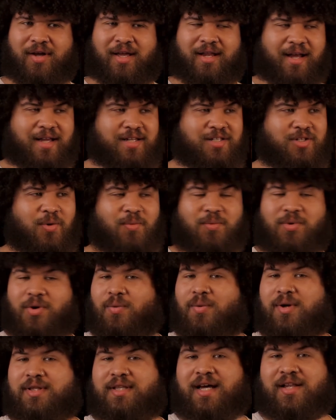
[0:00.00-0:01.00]
And I don't know
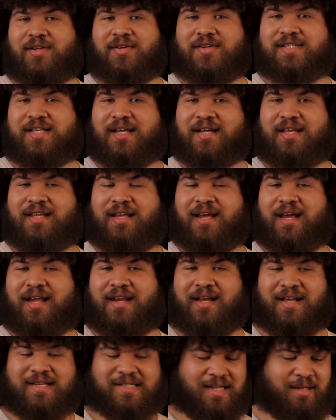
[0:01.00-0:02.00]
what that looks like
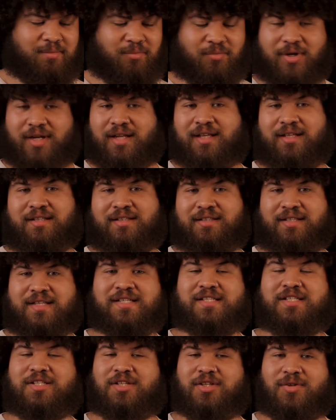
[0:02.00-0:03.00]
yet as I'm reading
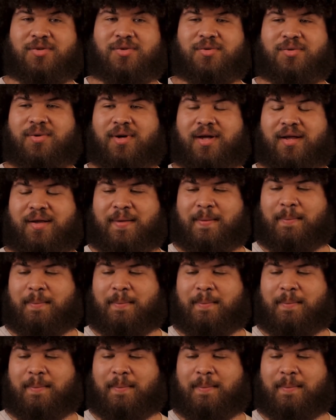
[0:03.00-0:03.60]
this to you,